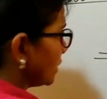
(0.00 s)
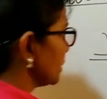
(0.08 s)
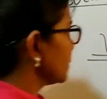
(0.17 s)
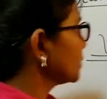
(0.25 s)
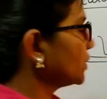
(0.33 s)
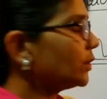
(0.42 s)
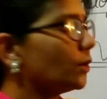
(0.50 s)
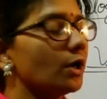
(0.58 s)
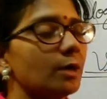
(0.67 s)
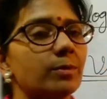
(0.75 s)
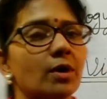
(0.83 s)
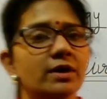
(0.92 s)
to know
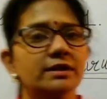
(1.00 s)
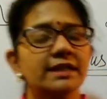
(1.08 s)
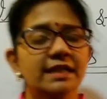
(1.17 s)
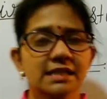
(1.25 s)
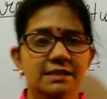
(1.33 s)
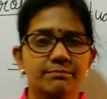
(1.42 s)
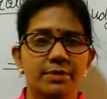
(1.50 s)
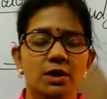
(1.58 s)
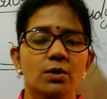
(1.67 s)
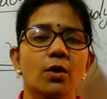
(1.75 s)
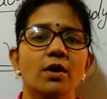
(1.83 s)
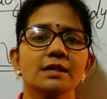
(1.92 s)
about this
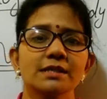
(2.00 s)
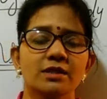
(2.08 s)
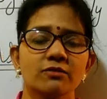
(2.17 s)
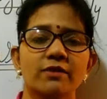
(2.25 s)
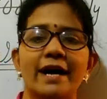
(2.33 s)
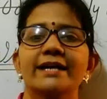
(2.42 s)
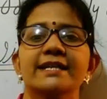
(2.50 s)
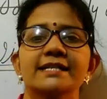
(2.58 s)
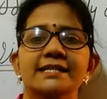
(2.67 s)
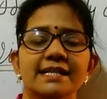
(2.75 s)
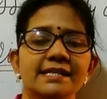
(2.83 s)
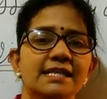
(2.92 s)
because the
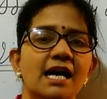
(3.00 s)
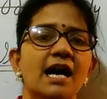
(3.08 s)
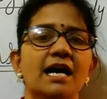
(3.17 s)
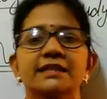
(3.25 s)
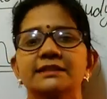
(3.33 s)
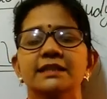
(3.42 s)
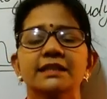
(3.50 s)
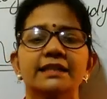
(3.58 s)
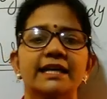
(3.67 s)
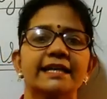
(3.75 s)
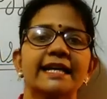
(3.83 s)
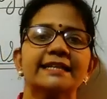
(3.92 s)
viruses are the
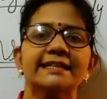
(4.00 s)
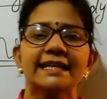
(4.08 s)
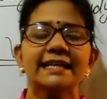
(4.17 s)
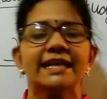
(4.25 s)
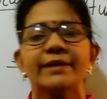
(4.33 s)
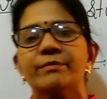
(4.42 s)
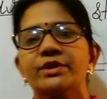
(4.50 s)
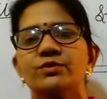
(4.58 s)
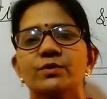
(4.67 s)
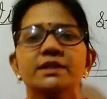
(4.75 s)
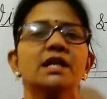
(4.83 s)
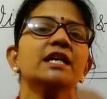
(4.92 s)
connecting link
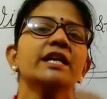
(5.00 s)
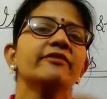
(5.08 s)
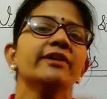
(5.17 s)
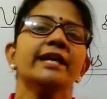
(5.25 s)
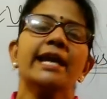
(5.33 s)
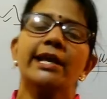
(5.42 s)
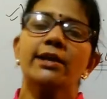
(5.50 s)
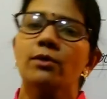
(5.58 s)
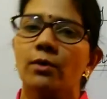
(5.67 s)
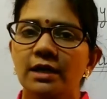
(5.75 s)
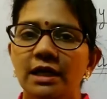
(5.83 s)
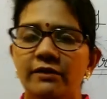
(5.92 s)
between the living and
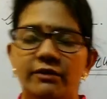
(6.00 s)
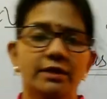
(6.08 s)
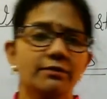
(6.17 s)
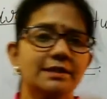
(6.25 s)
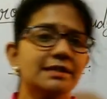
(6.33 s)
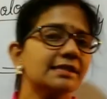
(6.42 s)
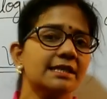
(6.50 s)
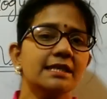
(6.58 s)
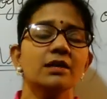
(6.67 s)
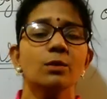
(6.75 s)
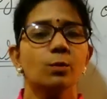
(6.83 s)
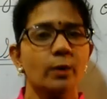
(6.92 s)
non-living. We'll see
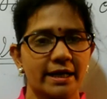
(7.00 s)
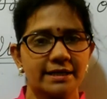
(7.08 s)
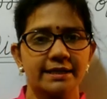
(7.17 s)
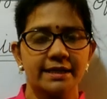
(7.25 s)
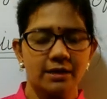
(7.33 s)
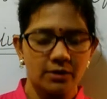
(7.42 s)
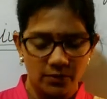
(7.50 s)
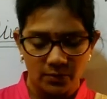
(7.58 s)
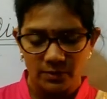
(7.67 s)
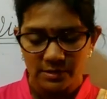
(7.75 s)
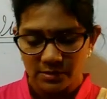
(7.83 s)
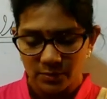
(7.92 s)
why they are
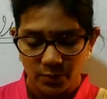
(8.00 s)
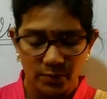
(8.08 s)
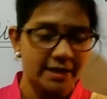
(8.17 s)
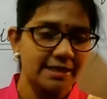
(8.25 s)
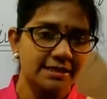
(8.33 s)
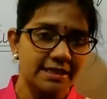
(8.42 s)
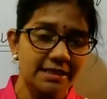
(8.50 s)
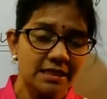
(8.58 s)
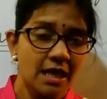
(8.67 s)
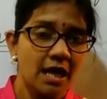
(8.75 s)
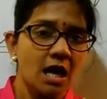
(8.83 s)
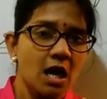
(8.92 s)
also known as this.
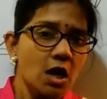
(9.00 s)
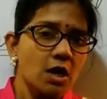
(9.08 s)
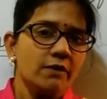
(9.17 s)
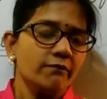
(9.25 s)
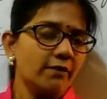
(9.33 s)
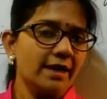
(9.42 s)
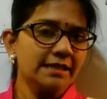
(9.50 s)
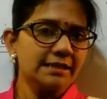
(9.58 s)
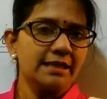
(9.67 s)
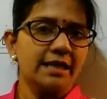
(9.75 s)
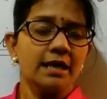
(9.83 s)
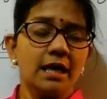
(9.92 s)
First
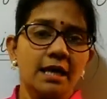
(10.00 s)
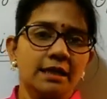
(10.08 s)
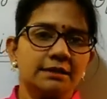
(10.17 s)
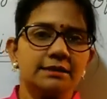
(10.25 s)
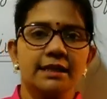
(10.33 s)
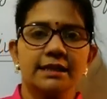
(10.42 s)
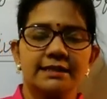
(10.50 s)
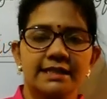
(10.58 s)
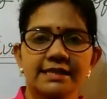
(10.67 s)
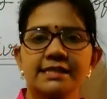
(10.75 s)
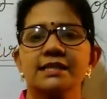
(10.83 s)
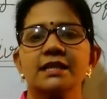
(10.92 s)
thing, the
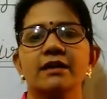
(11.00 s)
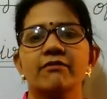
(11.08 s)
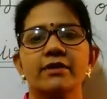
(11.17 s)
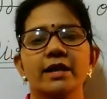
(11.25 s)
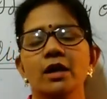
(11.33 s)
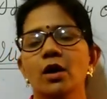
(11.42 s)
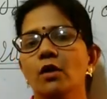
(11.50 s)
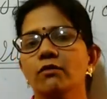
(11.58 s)
discovery of